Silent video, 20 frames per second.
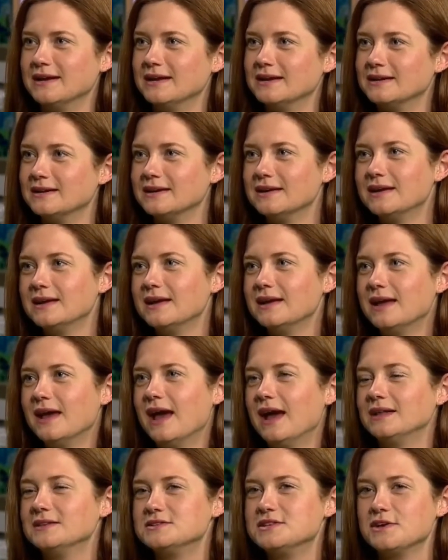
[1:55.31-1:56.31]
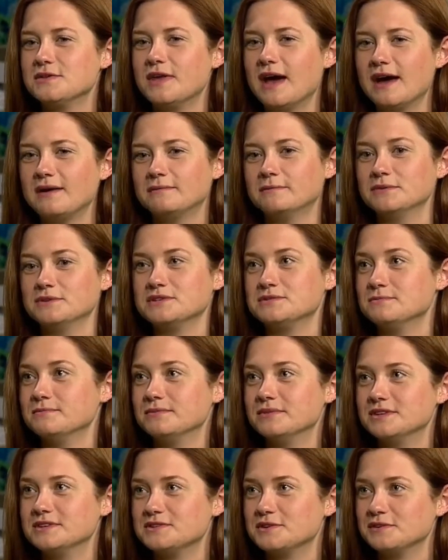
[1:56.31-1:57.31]
And, and so that was
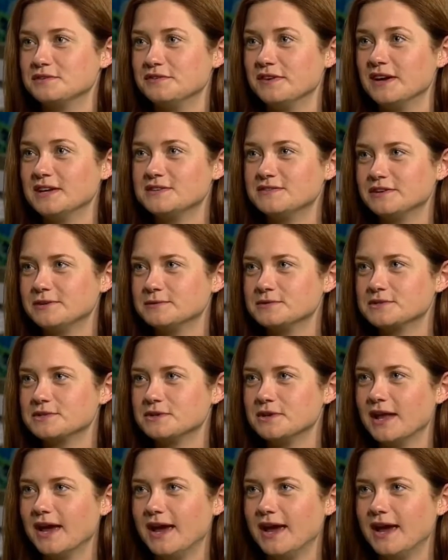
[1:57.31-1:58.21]
the sort of first film school I